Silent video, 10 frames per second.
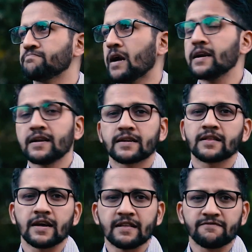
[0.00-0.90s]
under
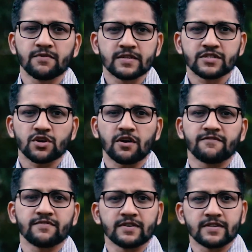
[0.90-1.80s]
the influence
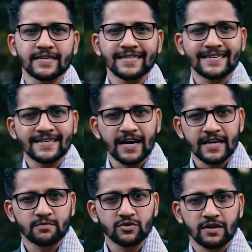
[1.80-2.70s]
of the deity
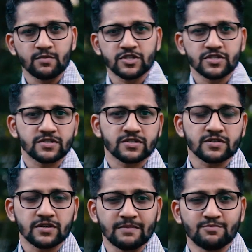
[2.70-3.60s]
Ahir Bhudnya, which is
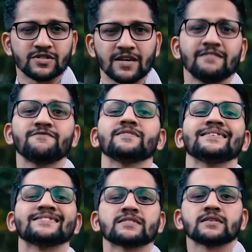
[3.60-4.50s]
himself
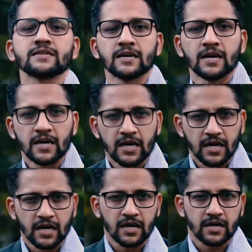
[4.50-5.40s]
is a
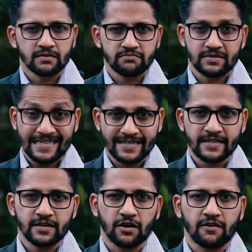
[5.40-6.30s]

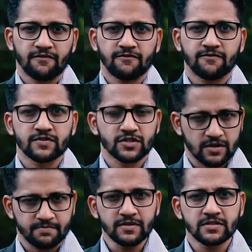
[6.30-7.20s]
deity of
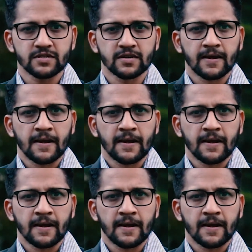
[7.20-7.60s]
serpents,